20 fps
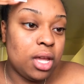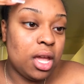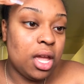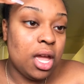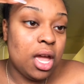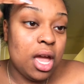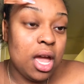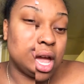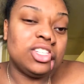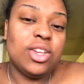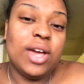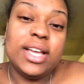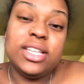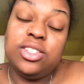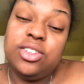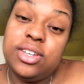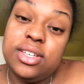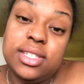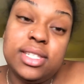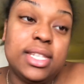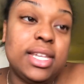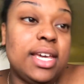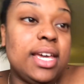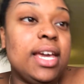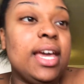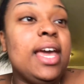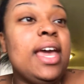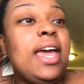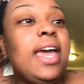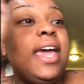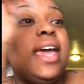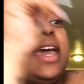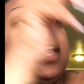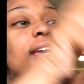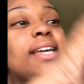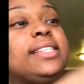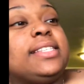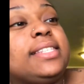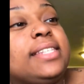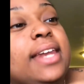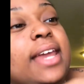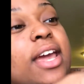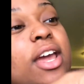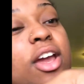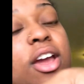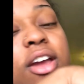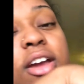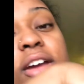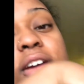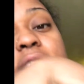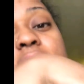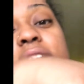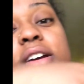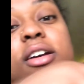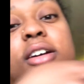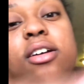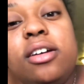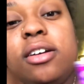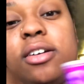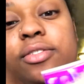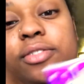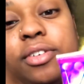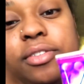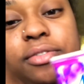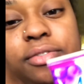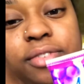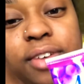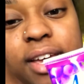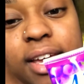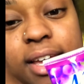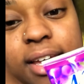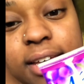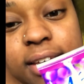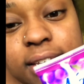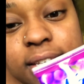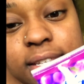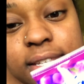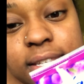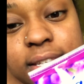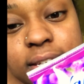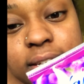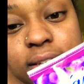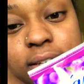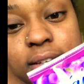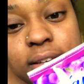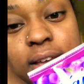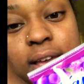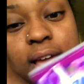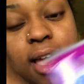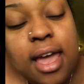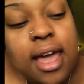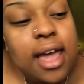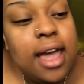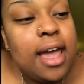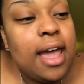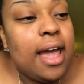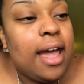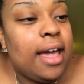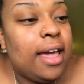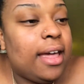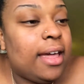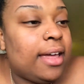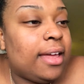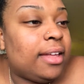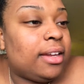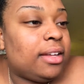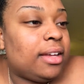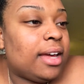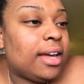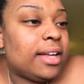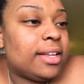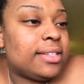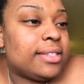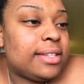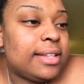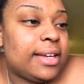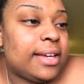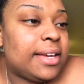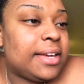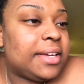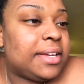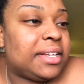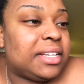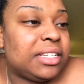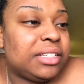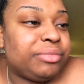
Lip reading: Yeah, so as you can see, it's Nair for face, and it has like